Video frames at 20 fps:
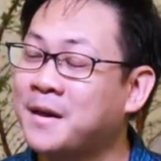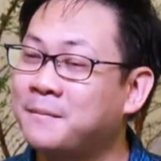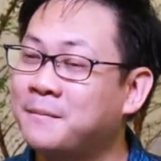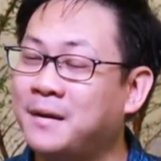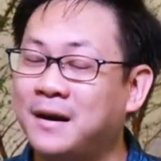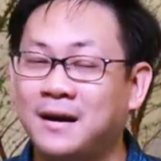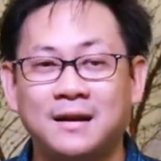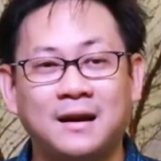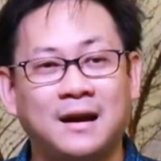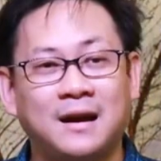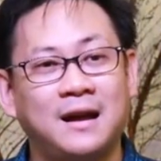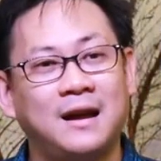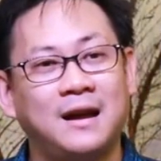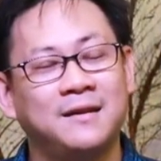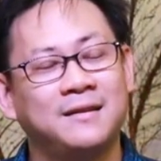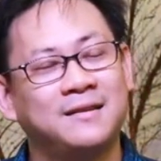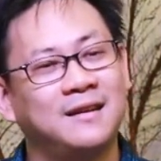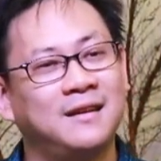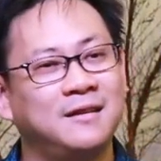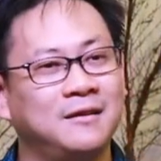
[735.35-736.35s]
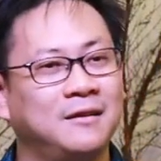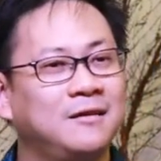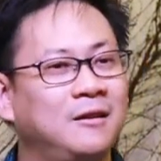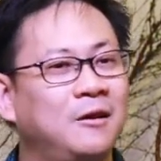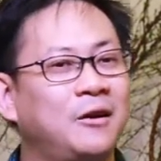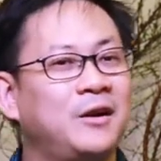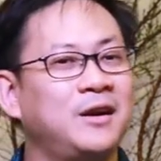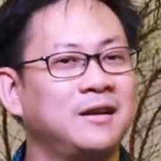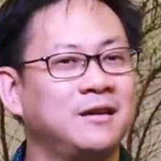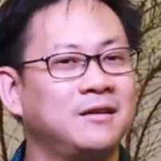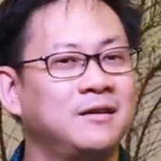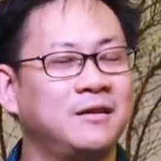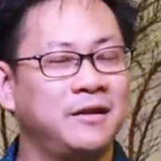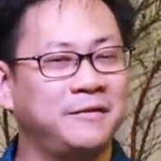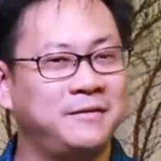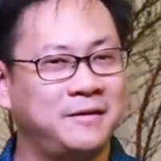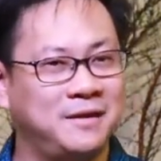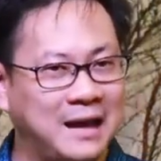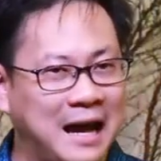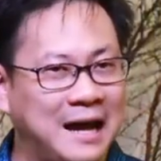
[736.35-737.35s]
but I said, Lord, you know,
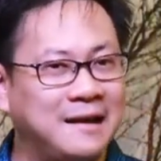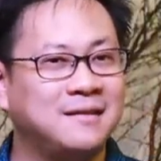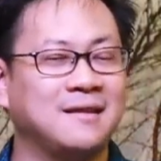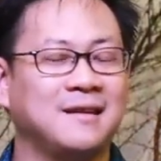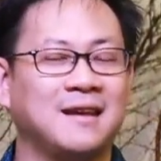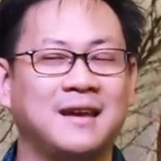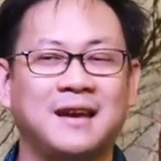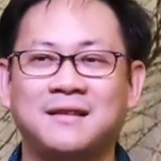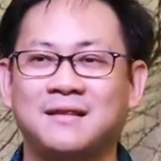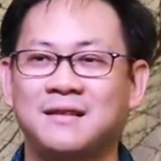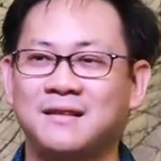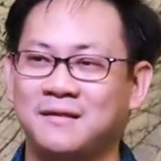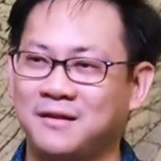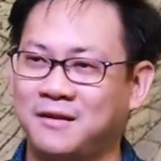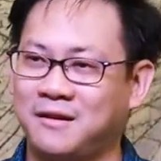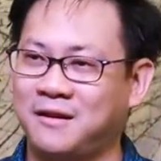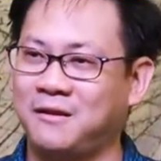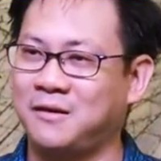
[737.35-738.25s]
if he asks again,